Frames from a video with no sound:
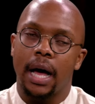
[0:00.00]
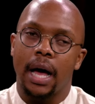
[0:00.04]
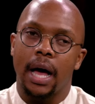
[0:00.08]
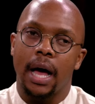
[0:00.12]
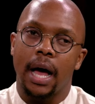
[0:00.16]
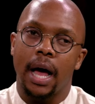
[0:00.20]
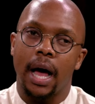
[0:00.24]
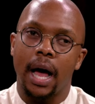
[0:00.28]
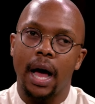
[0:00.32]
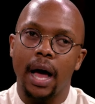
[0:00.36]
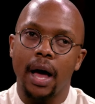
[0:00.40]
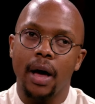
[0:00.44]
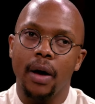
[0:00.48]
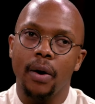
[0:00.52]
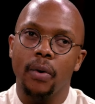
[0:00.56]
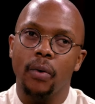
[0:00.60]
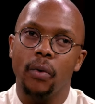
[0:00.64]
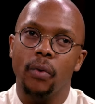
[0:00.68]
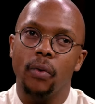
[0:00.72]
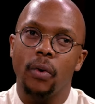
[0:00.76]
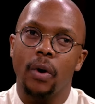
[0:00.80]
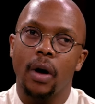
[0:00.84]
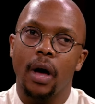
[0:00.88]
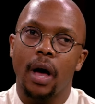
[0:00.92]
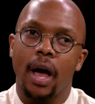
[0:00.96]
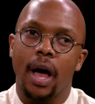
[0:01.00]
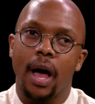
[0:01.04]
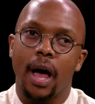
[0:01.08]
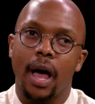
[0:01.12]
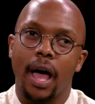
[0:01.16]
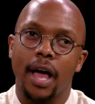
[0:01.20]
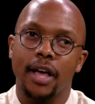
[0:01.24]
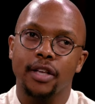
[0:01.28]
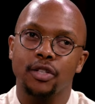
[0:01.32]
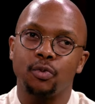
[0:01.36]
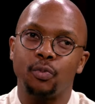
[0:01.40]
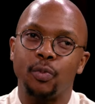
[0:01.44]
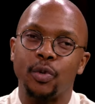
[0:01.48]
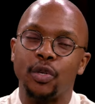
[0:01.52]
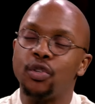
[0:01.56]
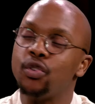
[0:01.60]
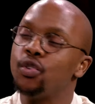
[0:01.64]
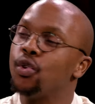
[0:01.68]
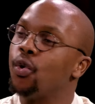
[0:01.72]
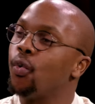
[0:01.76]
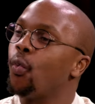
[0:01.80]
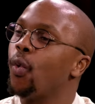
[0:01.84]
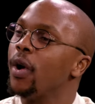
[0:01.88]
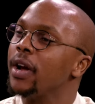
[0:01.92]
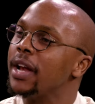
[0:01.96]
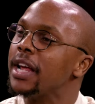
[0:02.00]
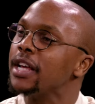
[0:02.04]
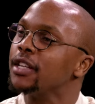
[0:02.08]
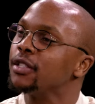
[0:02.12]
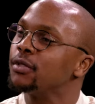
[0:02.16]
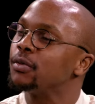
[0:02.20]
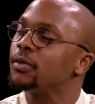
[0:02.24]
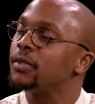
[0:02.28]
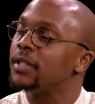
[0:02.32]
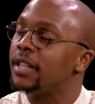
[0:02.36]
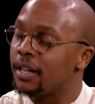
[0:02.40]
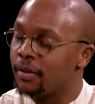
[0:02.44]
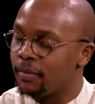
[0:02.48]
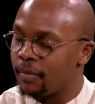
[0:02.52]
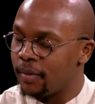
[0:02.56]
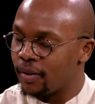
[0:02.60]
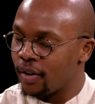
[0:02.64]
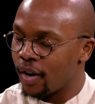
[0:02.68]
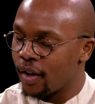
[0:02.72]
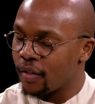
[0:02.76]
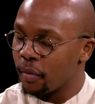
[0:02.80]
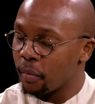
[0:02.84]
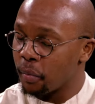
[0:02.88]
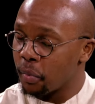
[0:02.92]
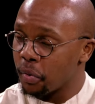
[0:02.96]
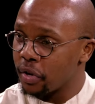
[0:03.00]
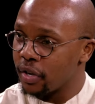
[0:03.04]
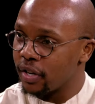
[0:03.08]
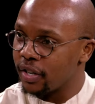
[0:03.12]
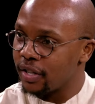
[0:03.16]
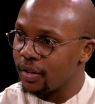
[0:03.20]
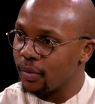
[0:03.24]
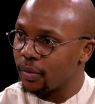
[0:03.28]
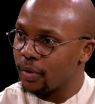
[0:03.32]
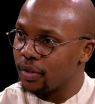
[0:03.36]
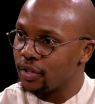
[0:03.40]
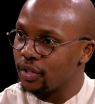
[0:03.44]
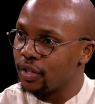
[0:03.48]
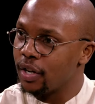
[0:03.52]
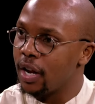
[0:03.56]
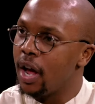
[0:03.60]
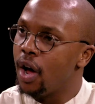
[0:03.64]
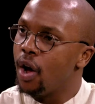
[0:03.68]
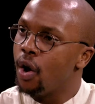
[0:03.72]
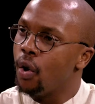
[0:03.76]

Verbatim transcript: how has been your, what has, let me rather put it the question,